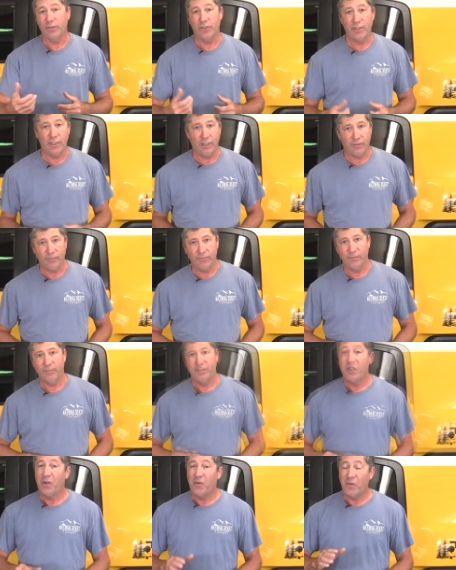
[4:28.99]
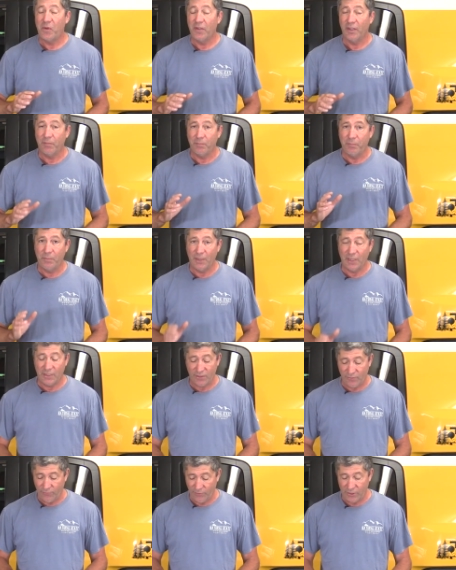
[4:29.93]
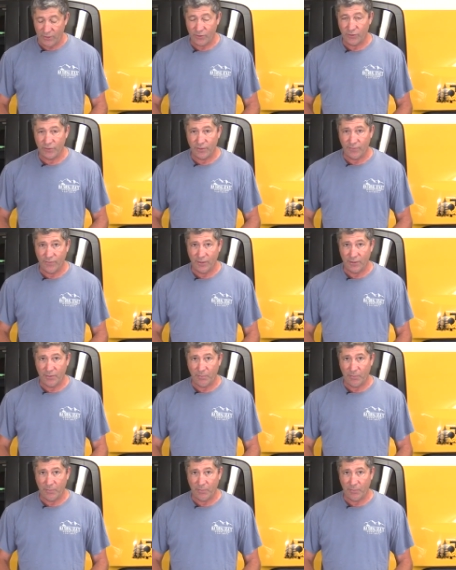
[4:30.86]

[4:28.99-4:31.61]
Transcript: yourself. One of the best features of this